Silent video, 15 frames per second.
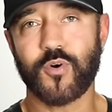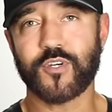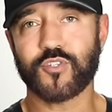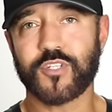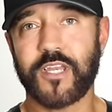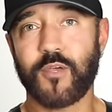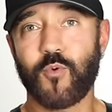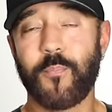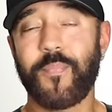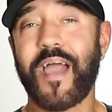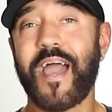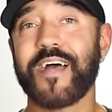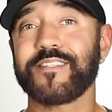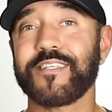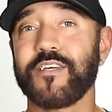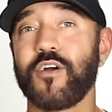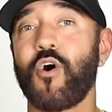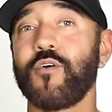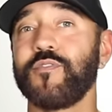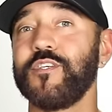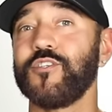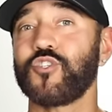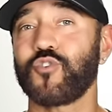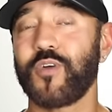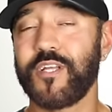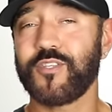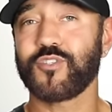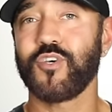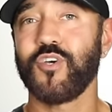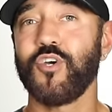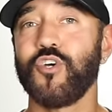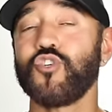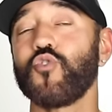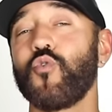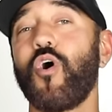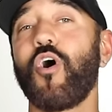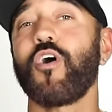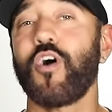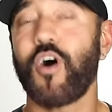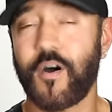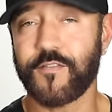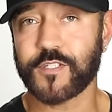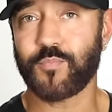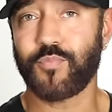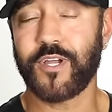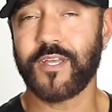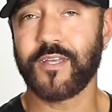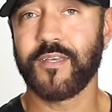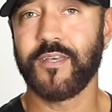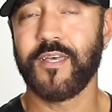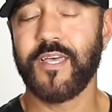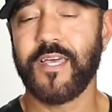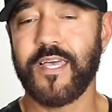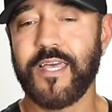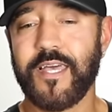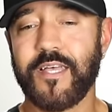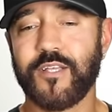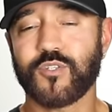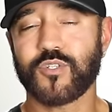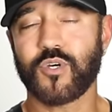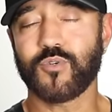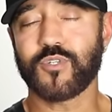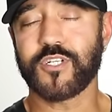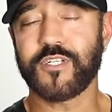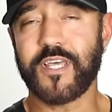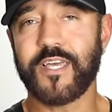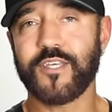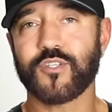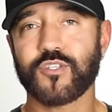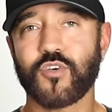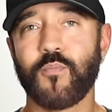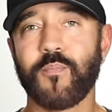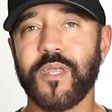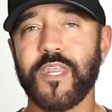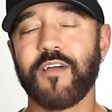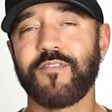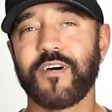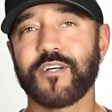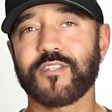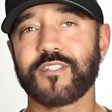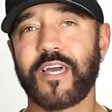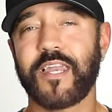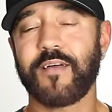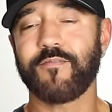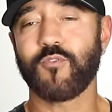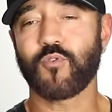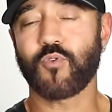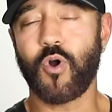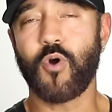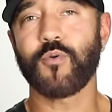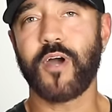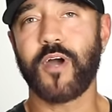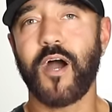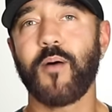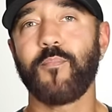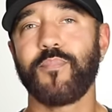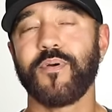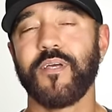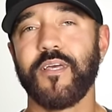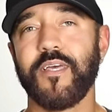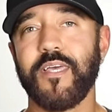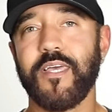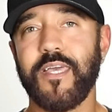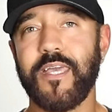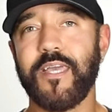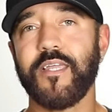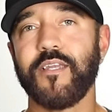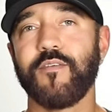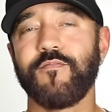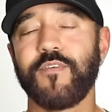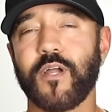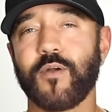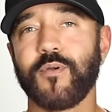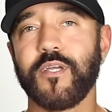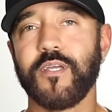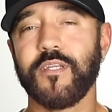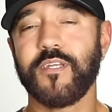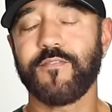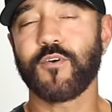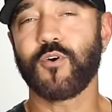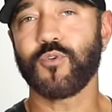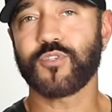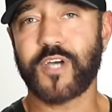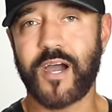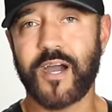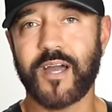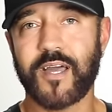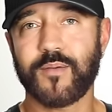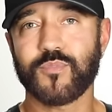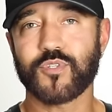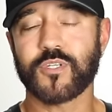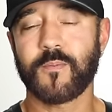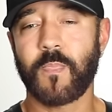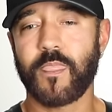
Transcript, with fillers: understanding we're passing on these traits to our offspring. And so today, so many of us that have grown up in very difficult times